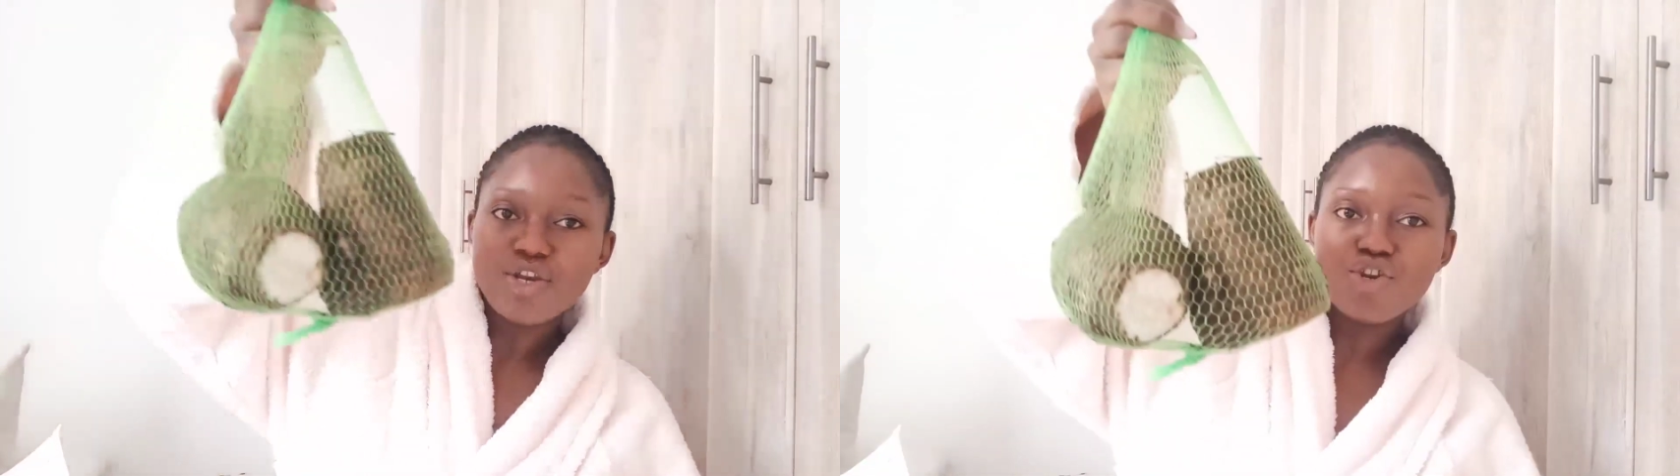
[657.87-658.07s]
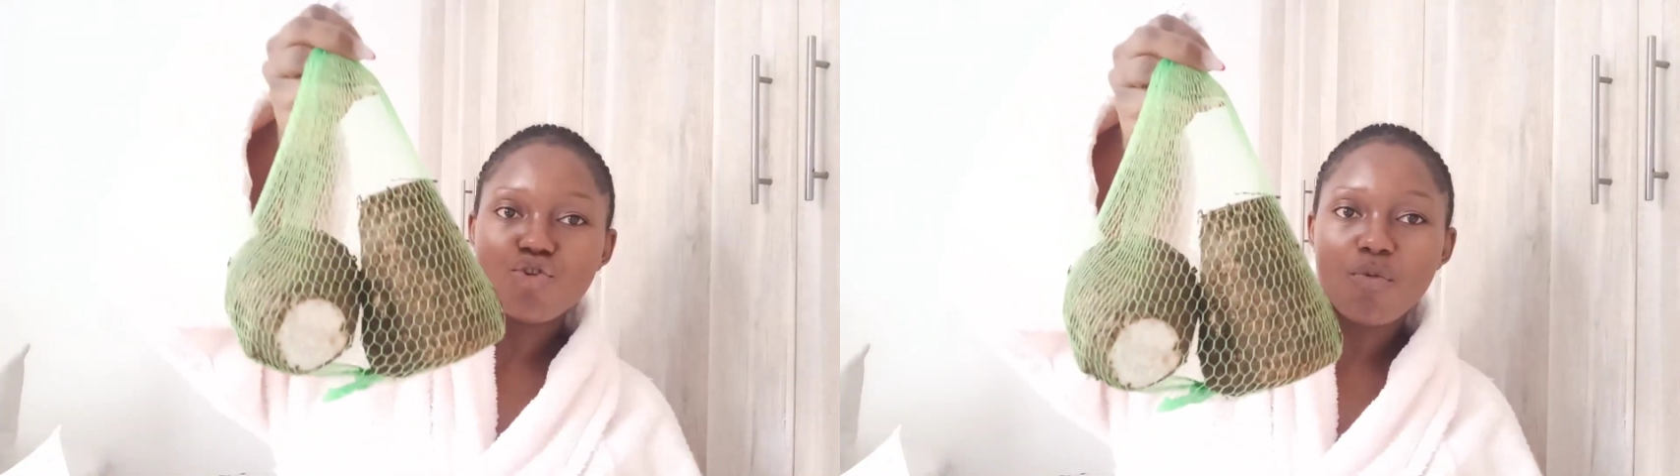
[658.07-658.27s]

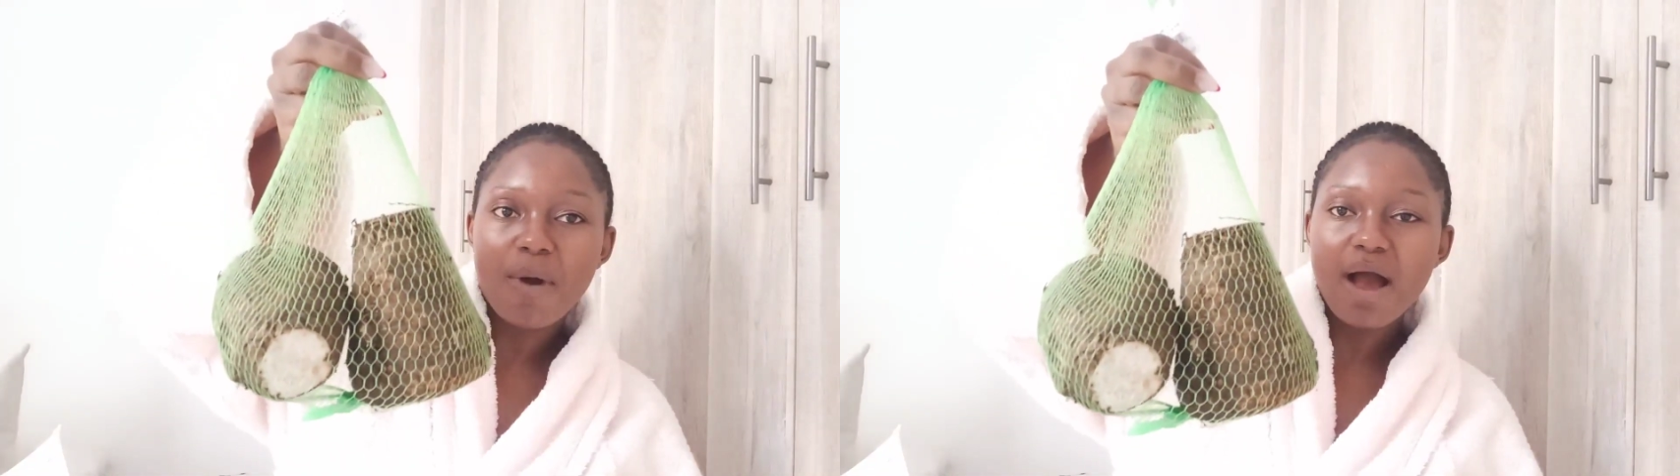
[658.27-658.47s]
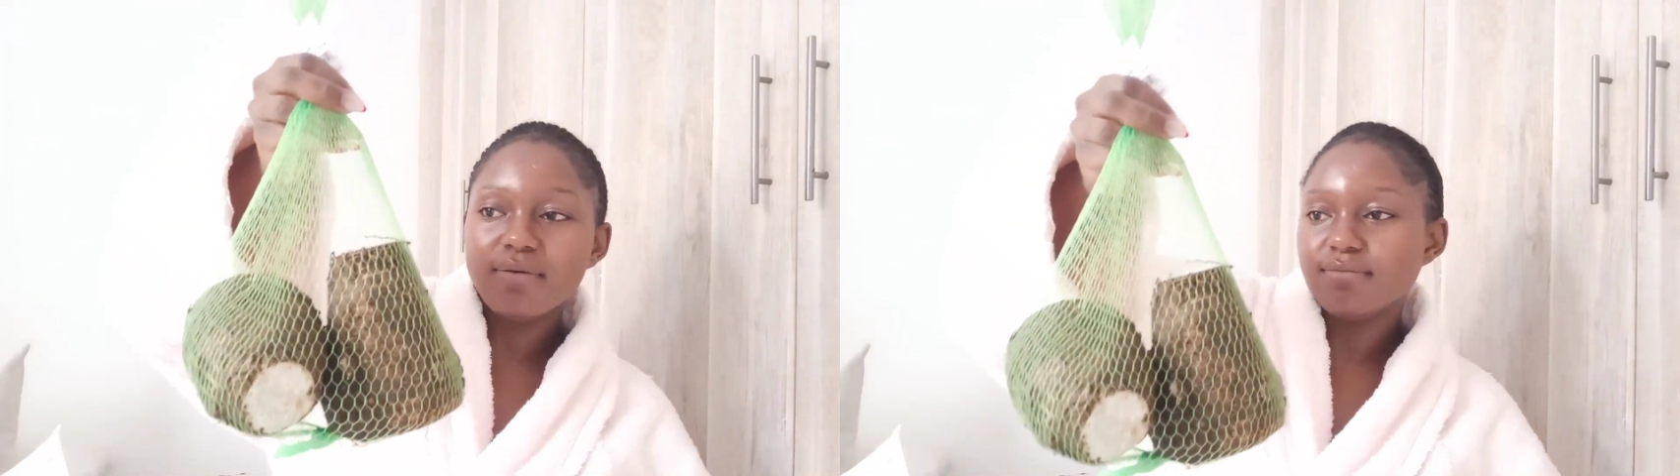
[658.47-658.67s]

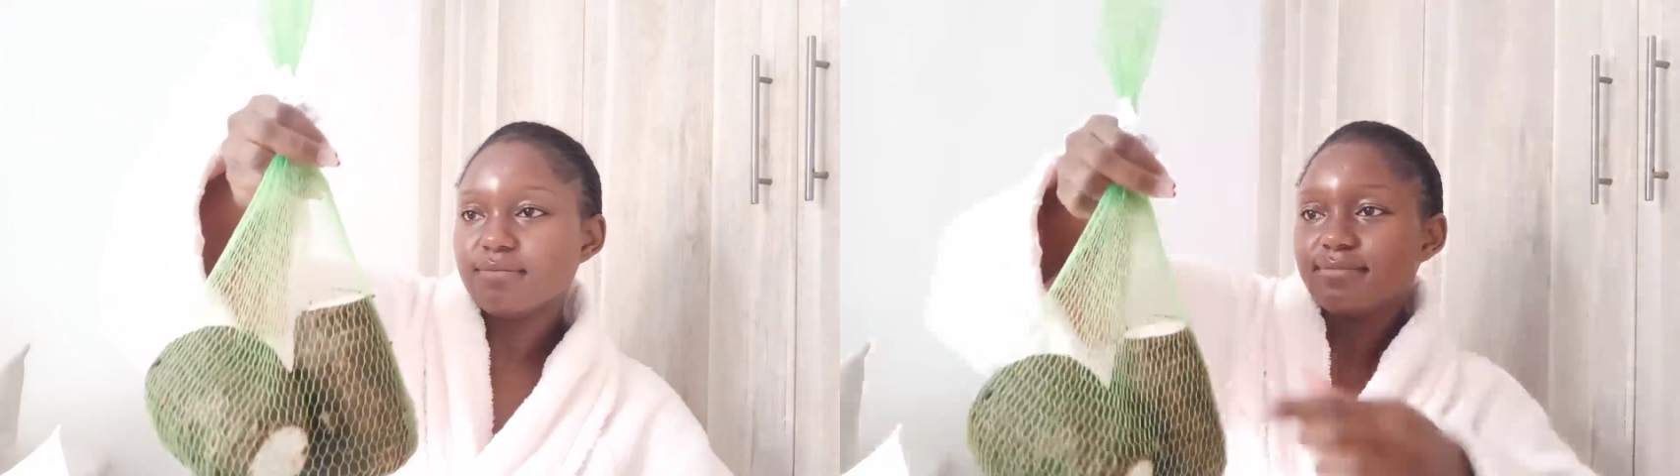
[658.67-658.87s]
Ndoma.